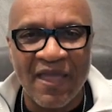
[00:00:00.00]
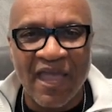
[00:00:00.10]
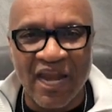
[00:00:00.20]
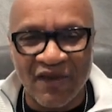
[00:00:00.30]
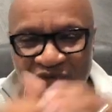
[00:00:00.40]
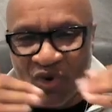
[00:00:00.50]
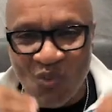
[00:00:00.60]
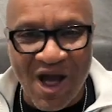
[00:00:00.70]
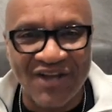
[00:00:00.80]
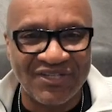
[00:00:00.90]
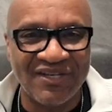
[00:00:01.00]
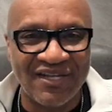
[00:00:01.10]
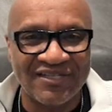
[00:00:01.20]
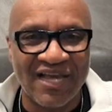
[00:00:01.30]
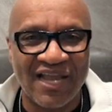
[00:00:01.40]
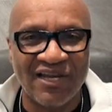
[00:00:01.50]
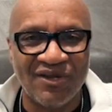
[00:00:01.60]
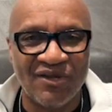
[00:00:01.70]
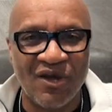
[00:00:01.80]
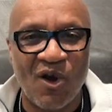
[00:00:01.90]
And if you're watching this,
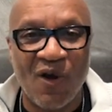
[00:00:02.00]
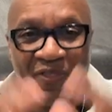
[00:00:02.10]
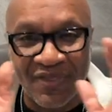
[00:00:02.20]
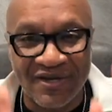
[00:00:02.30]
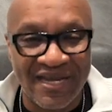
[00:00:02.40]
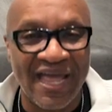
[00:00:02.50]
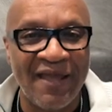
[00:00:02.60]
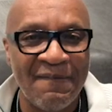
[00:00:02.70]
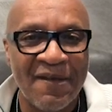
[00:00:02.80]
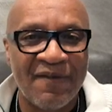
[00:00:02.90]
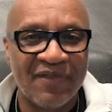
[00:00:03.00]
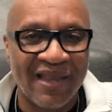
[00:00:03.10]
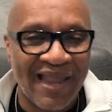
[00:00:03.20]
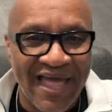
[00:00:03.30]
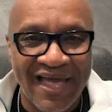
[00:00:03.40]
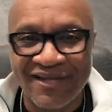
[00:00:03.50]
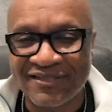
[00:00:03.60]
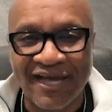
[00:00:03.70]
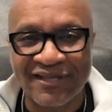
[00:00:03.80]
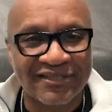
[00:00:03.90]
hallelujah, on the day, the
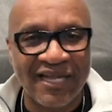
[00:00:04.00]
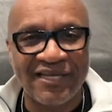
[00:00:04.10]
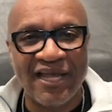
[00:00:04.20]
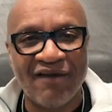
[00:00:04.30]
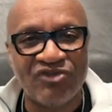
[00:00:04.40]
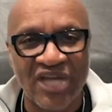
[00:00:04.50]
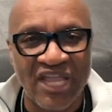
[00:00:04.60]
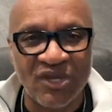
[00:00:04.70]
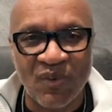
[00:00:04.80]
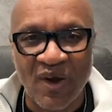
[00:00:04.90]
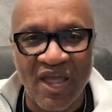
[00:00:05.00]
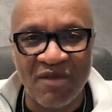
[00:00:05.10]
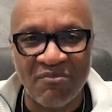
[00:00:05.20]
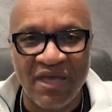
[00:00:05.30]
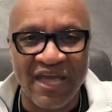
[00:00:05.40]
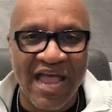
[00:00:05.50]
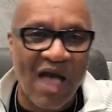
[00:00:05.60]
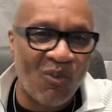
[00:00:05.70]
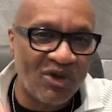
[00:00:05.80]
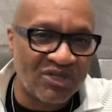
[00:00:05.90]
last Sunday of January, amen, I
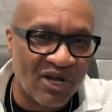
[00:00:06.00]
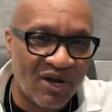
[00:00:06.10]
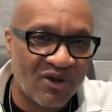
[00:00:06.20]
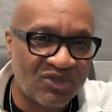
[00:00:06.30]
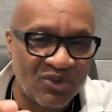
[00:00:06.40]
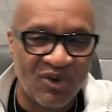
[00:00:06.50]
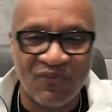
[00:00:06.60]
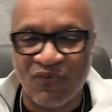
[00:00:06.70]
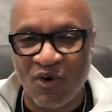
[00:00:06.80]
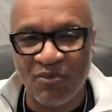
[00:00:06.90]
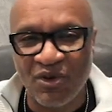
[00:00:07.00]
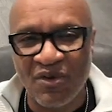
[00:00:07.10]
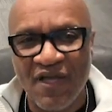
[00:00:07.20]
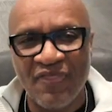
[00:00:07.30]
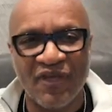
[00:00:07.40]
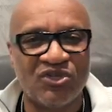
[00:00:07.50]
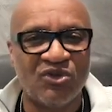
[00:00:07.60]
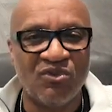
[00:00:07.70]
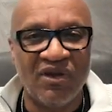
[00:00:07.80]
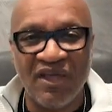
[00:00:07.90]
want to alert you and inform you that
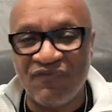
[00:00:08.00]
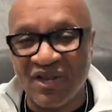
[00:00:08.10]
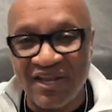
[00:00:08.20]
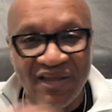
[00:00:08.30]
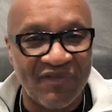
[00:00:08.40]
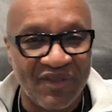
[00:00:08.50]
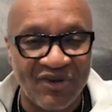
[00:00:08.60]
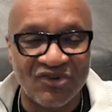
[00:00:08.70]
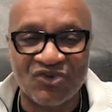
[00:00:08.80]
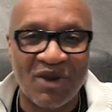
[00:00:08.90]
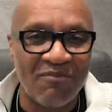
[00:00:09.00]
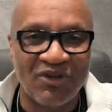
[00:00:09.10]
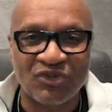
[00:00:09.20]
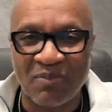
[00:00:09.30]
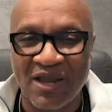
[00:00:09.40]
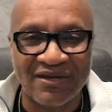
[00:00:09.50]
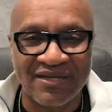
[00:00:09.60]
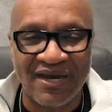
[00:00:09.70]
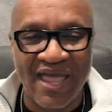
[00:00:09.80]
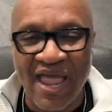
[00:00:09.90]
you, if you live in the Detroit
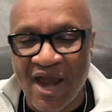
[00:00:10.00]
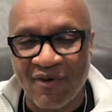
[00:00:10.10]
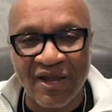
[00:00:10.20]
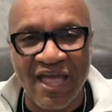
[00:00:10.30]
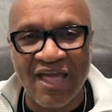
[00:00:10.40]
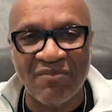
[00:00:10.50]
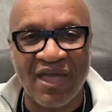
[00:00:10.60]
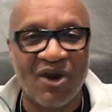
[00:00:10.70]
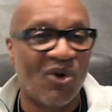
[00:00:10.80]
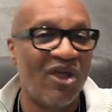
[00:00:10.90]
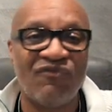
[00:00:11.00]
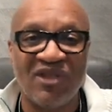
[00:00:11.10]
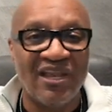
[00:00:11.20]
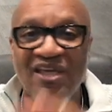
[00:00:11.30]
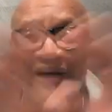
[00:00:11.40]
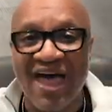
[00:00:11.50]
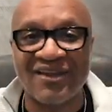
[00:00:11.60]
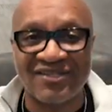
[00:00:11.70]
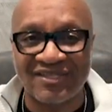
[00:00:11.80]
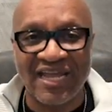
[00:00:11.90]
metropolitan area, amen, or if you live out
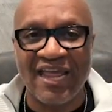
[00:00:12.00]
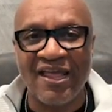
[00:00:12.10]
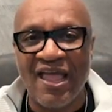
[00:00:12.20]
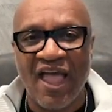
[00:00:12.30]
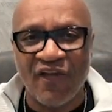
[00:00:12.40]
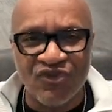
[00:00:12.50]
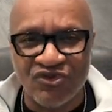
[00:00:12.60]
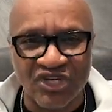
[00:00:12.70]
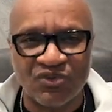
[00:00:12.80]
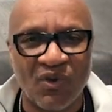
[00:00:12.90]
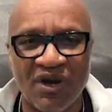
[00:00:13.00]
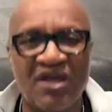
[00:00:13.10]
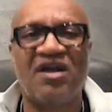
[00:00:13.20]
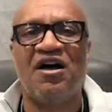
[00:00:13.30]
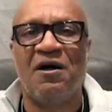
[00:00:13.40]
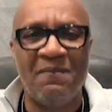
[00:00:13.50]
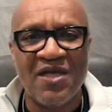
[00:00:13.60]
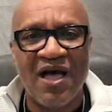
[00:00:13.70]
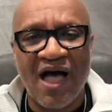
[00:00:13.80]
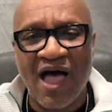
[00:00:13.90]
of state and you just want to come,
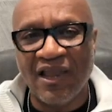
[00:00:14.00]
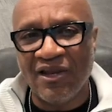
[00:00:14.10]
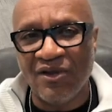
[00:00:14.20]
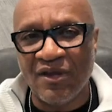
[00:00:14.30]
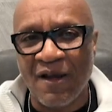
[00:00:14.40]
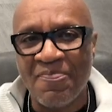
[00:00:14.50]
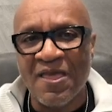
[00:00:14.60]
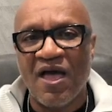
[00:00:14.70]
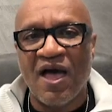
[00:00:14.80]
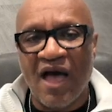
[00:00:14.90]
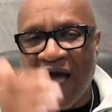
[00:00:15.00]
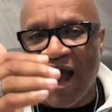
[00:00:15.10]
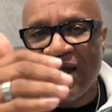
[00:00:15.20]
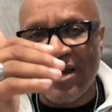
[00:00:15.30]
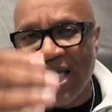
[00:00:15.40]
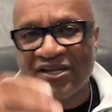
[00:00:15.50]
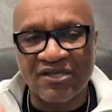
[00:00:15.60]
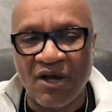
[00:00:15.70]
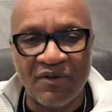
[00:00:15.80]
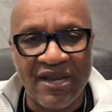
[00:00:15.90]
hallelujah, our
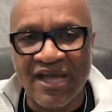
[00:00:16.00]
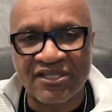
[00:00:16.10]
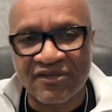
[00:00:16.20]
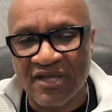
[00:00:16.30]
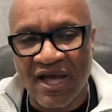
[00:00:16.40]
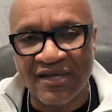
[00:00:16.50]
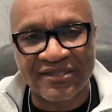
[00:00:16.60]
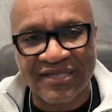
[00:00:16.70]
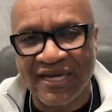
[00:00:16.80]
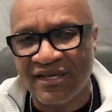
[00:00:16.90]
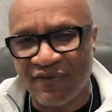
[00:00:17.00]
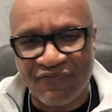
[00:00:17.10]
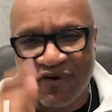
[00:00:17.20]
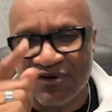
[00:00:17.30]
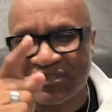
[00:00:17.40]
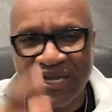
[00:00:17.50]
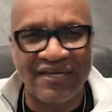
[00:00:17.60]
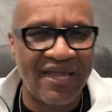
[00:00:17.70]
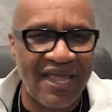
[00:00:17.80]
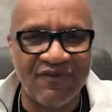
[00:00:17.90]
next on next Sunday, the first
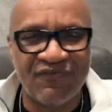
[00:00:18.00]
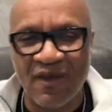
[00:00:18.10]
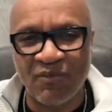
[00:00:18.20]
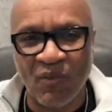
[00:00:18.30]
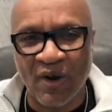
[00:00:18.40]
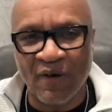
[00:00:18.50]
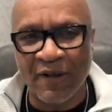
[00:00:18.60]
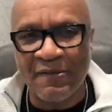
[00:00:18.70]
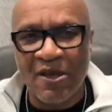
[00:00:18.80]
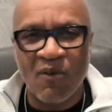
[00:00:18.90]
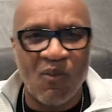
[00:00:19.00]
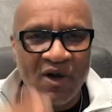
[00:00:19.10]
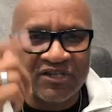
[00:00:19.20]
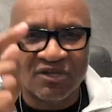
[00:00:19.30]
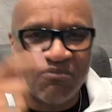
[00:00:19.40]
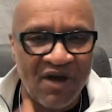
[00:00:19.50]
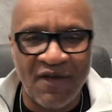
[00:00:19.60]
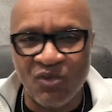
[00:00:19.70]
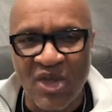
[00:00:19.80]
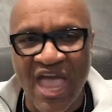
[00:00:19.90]
Sunday in February, once a
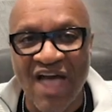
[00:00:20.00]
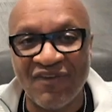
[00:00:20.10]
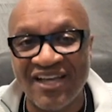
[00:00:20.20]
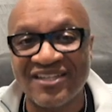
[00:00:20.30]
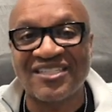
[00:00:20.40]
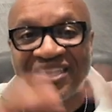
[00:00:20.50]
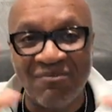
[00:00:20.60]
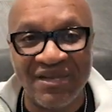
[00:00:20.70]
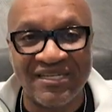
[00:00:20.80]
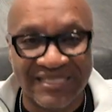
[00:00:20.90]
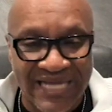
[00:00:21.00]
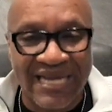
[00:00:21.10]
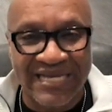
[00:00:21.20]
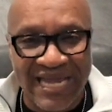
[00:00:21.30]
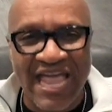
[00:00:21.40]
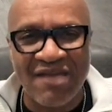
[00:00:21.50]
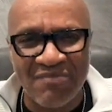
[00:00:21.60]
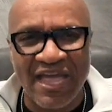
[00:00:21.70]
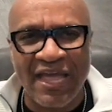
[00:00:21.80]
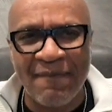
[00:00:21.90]
month, we have Assembly Sunday,
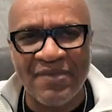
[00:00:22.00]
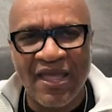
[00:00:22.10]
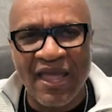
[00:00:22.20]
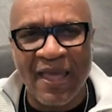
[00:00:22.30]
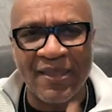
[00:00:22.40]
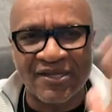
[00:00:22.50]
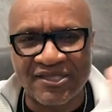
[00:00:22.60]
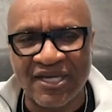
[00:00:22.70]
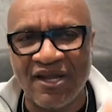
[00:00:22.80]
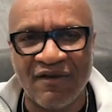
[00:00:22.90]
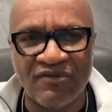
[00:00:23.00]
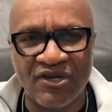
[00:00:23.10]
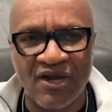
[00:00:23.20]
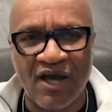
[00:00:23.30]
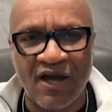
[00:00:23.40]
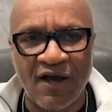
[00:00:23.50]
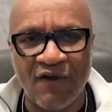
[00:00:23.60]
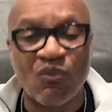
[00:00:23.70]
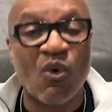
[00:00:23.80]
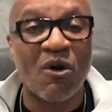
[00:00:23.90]
amen, in the city of
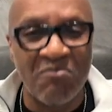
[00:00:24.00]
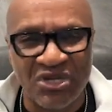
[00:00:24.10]
Warren,